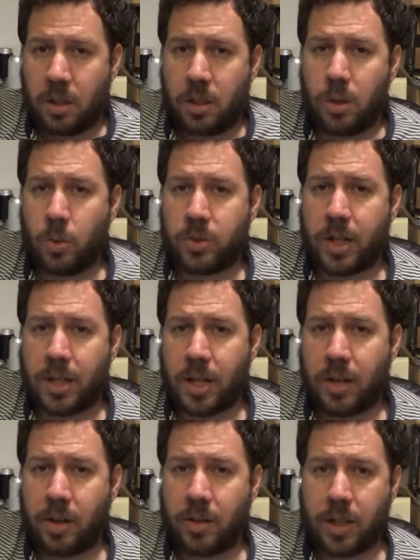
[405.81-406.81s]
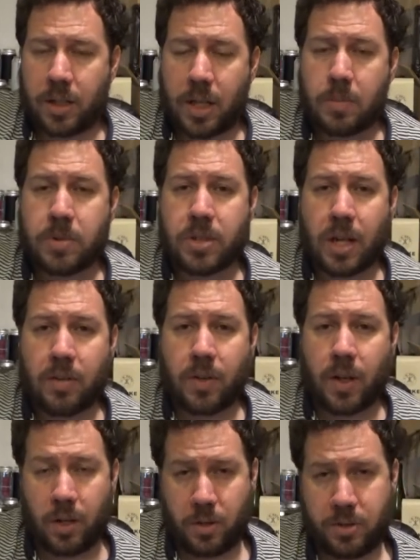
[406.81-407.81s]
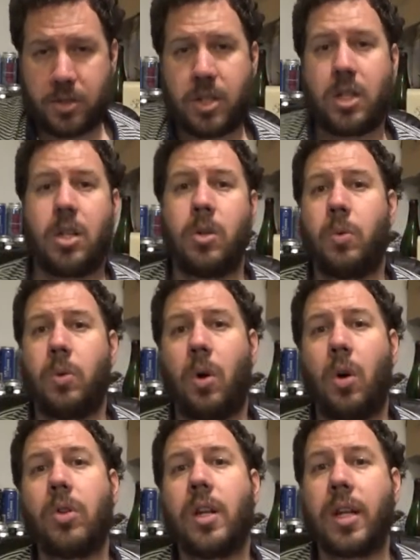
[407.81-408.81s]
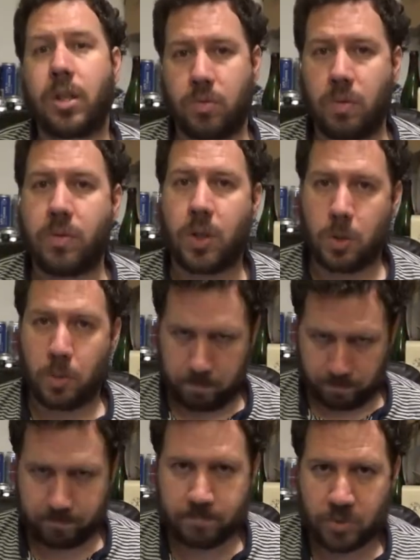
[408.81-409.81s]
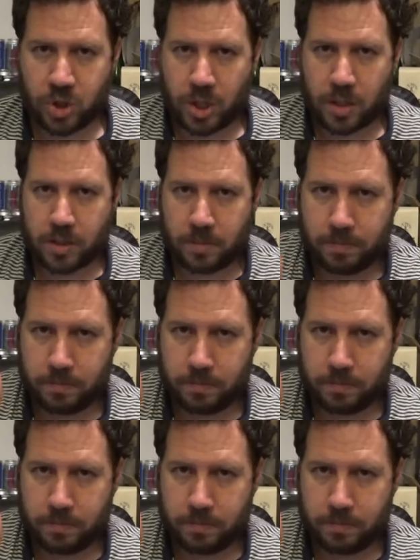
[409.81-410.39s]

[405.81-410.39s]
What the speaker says: You all take care out there, keep safe, and I'll see you on the next review. Cheers.